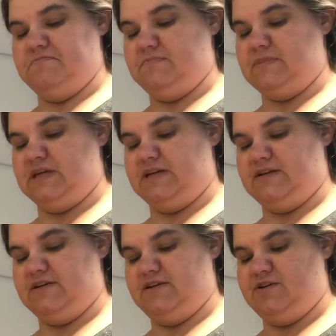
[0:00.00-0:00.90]

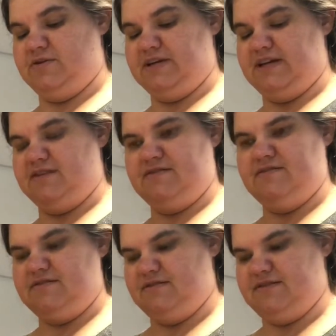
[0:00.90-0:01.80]
And, you know, again,
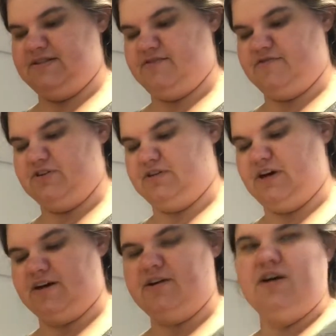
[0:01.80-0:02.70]
and sell for a
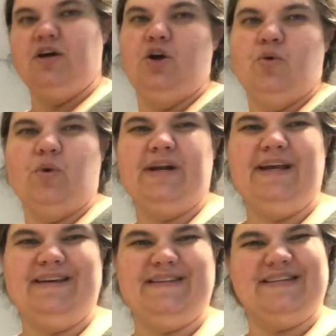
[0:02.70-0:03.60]
lot. One
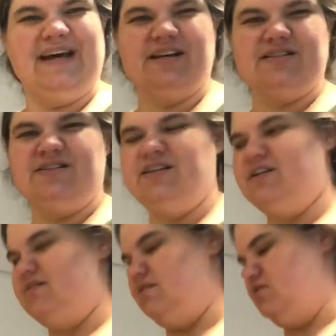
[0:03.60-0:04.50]
had the tags on
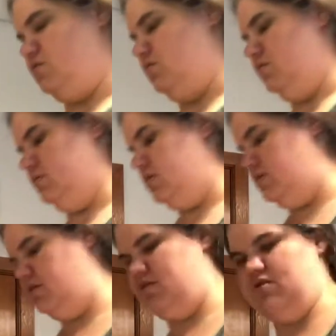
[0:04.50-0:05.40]
it. It sold
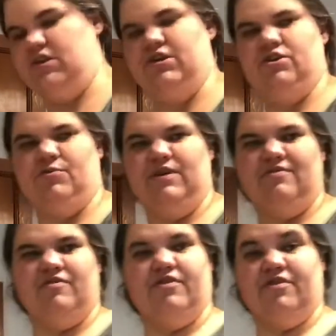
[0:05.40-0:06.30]
earlier in the week
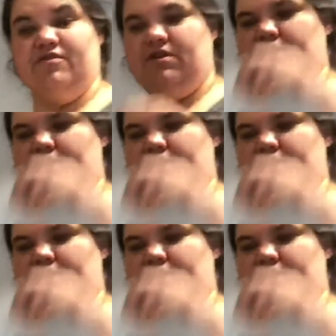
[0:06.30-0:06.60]
for $30